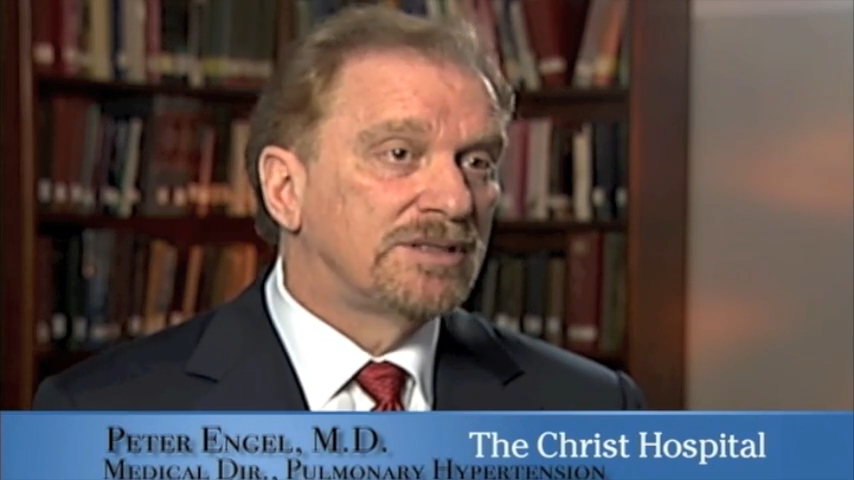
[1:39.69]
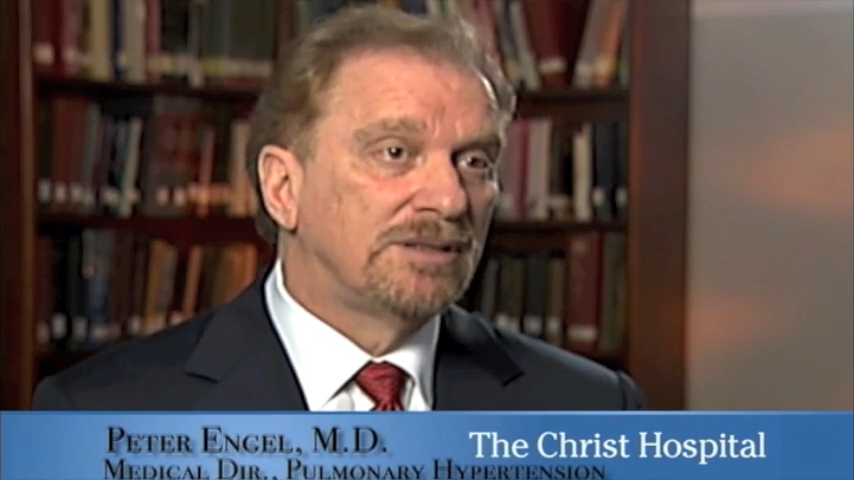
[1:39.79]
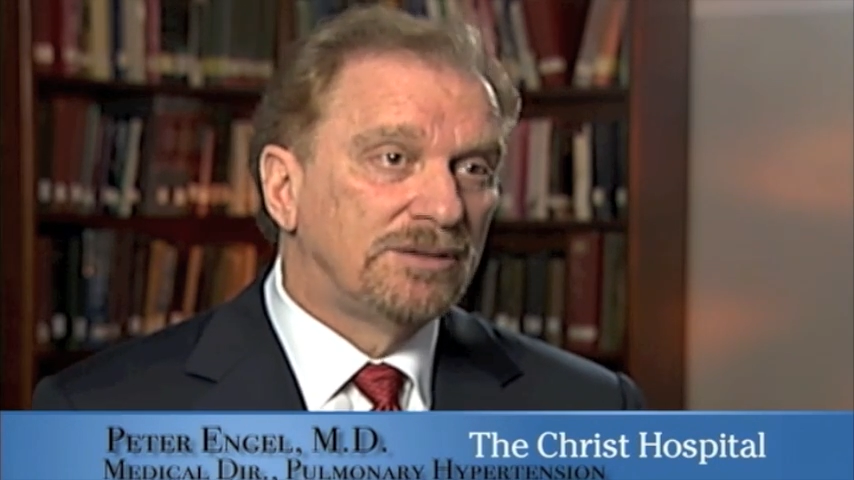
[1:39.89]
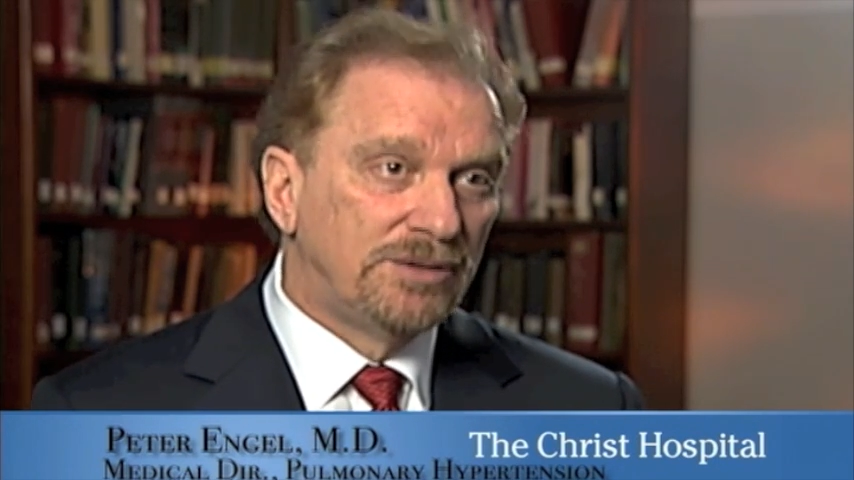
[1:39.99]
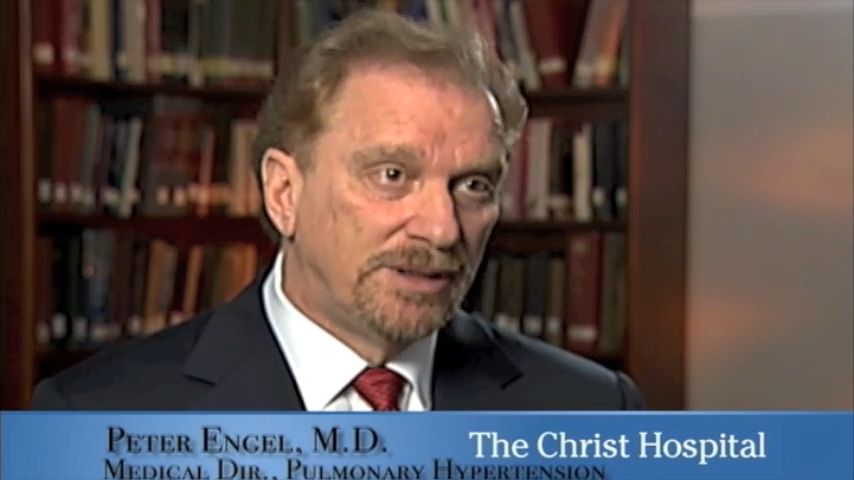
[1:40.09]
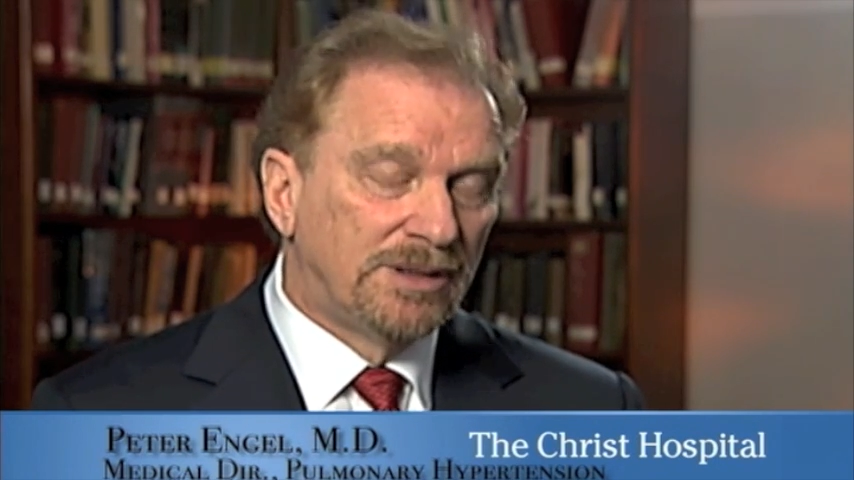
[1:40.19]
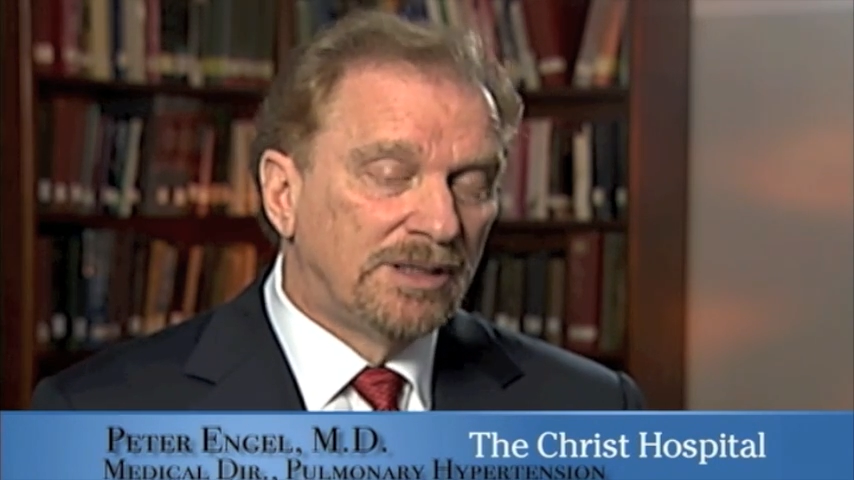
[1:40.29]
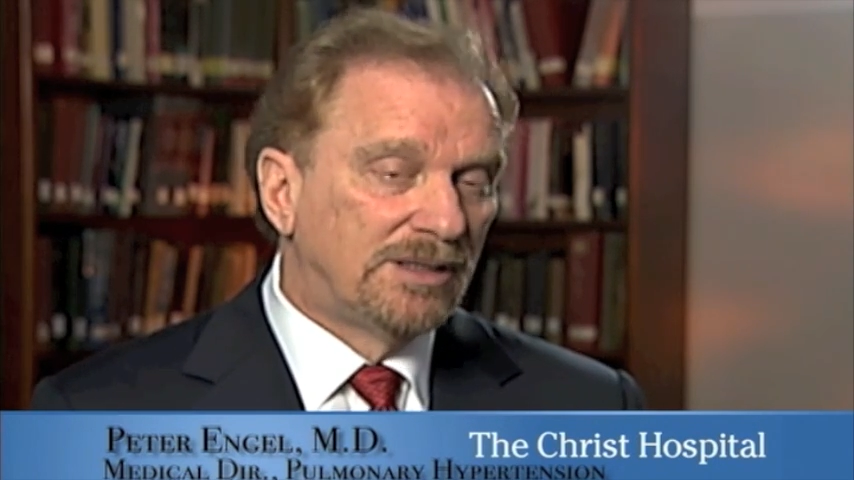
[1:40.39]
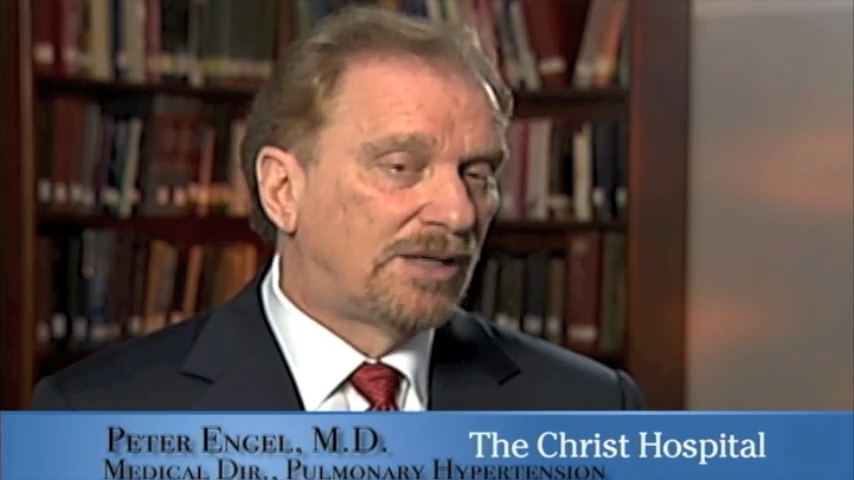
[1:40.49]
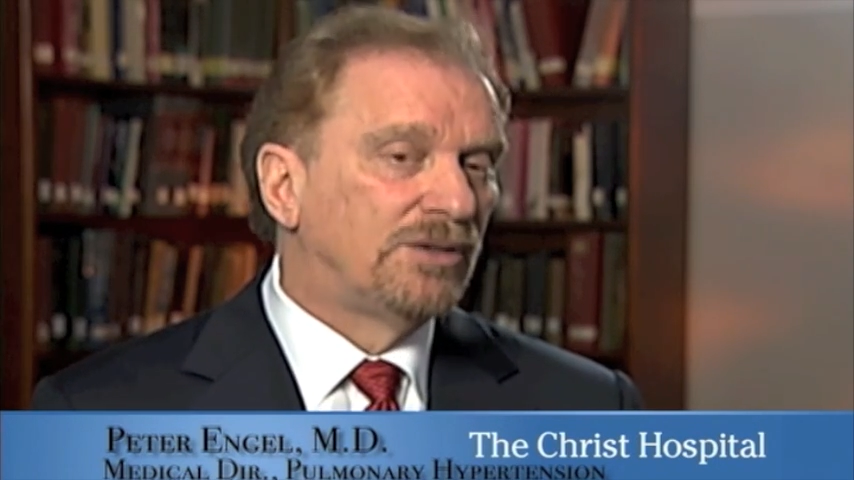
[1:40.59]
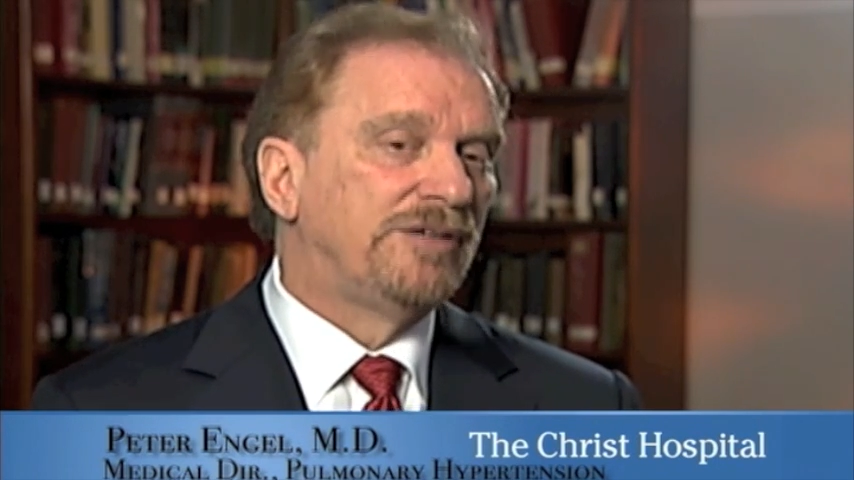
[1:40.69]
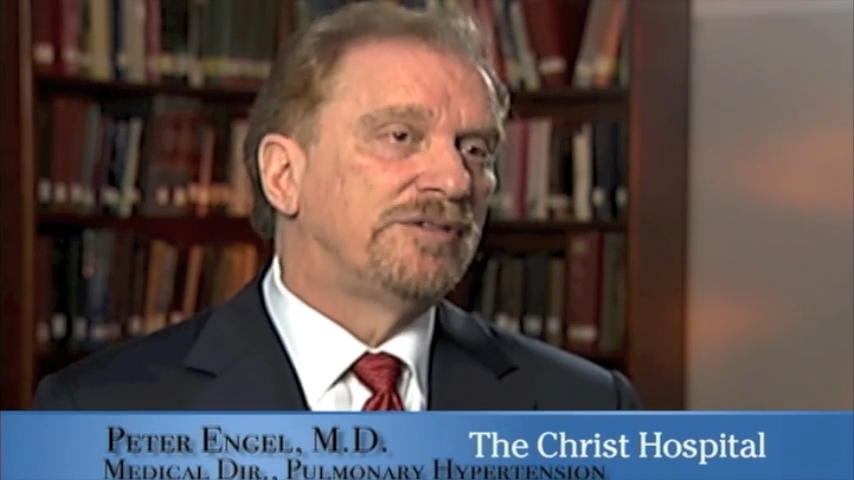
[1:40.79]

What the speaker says: including not only